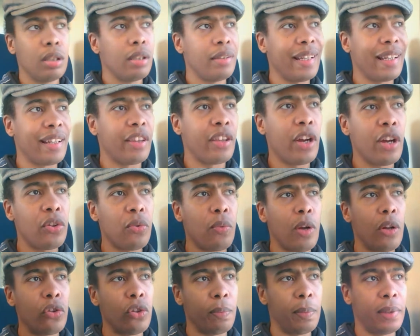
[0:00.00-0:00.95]
did not
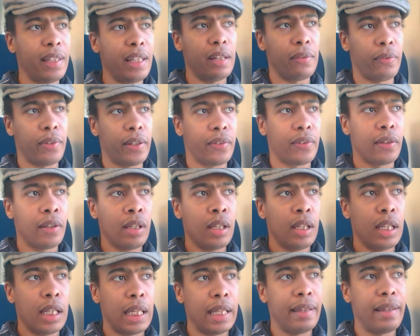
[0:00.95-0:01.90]
want to believe it.
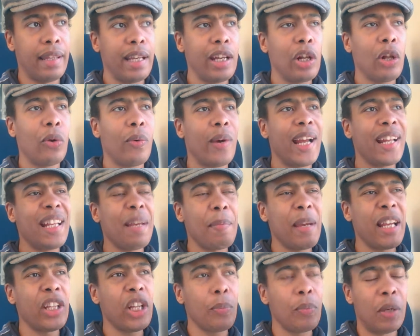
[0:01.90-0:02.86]
They already
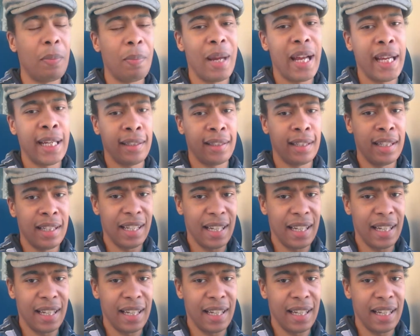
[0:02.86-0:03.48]
made up their mind.